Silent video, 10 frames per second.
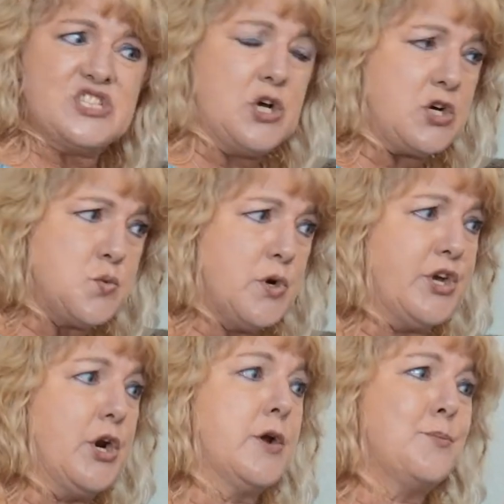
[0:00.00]
is not
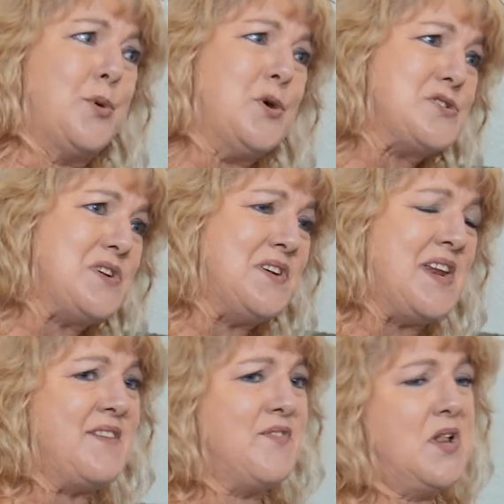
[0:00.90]
working on a personal
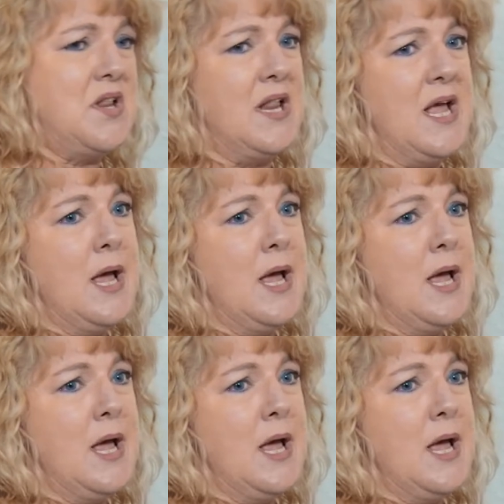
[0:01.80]
level.